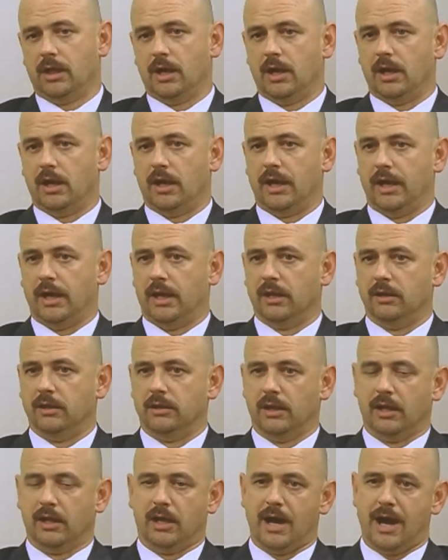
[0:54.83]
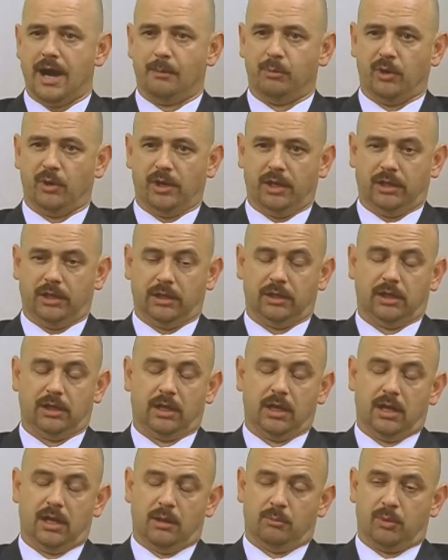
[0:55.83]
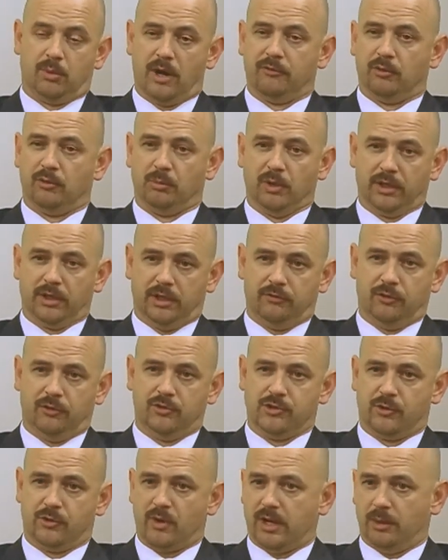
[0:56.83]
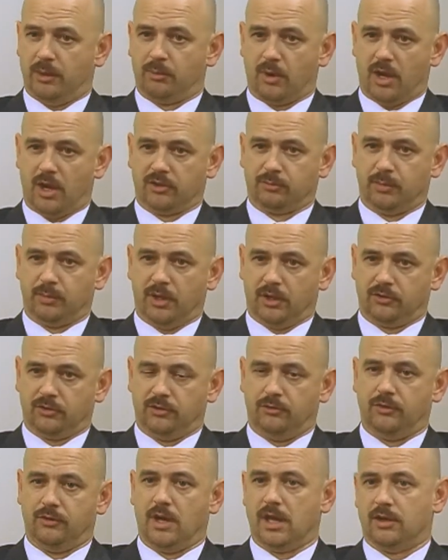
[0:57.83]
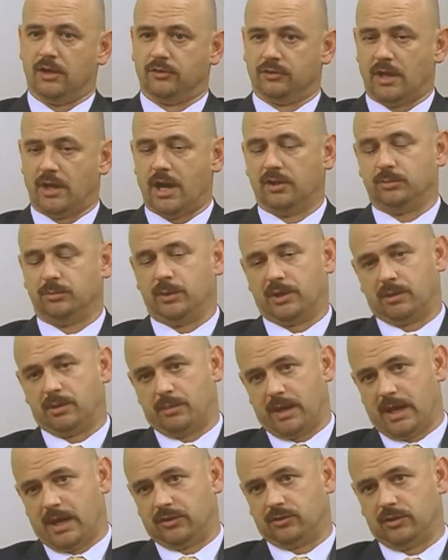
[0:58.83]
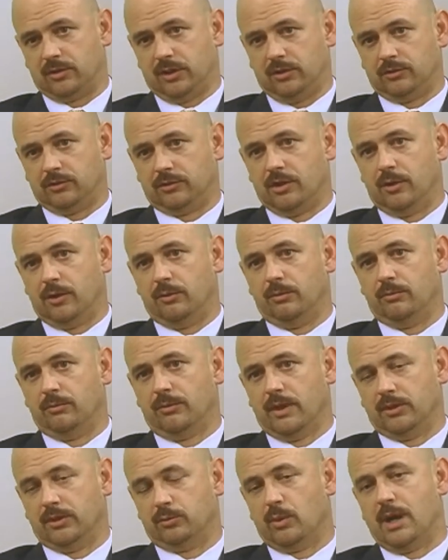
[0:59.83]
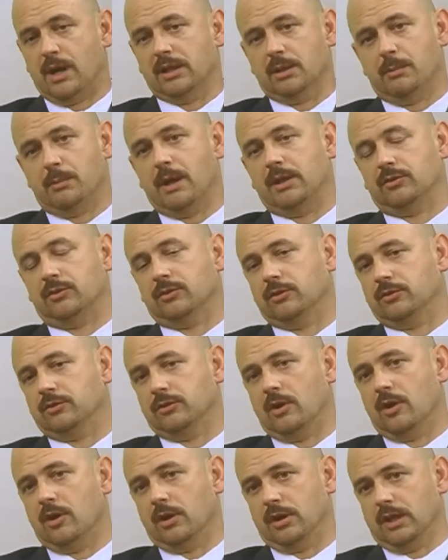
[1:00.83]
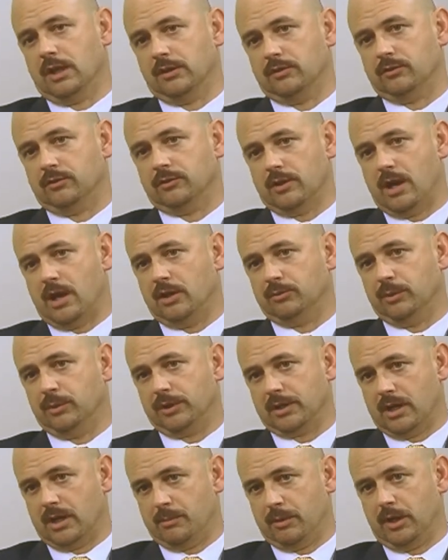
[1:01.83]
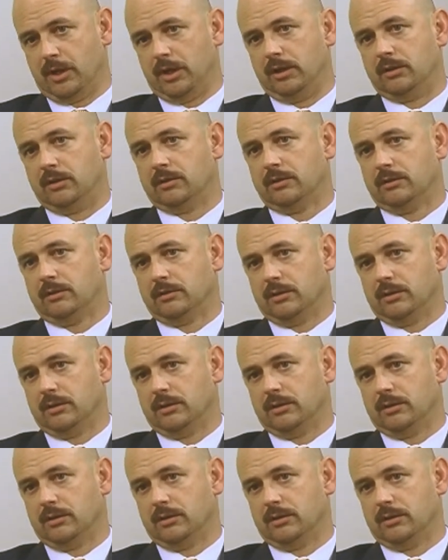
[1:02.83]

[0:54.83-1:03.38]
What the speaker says: and operating. And preferably, if you're generating prospects, you've got a seismic capacity. So that's why La Mesa started as a seismic company,